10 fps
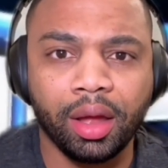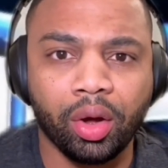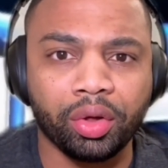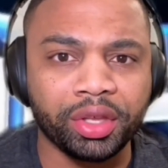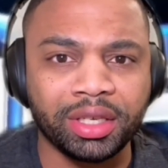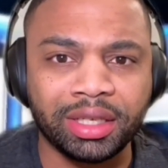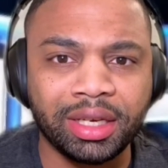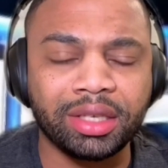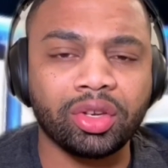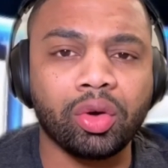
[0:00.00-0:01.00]
All these
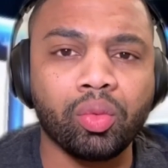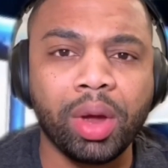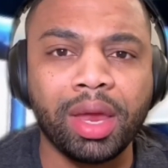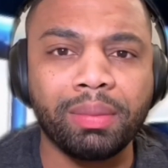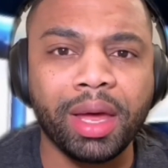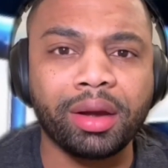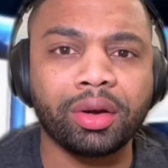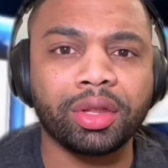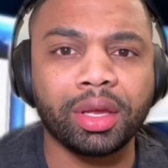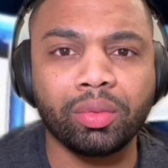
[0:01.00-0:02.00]
leagues are way
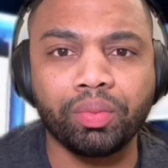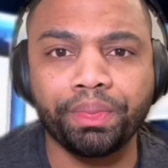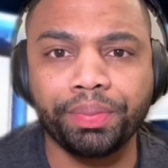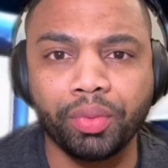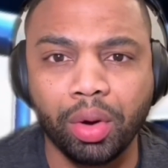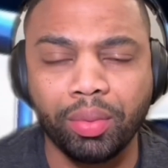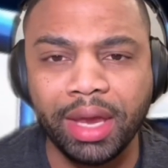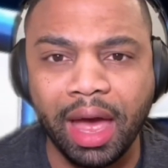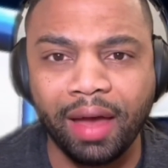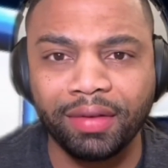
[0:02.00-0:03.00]
better than what we
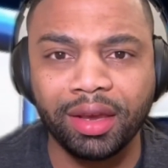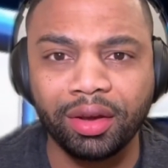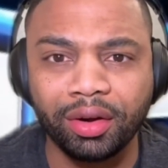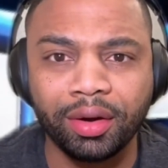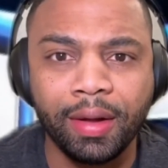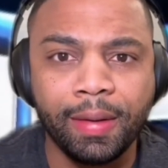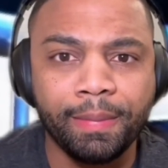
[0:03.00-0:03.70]
have here.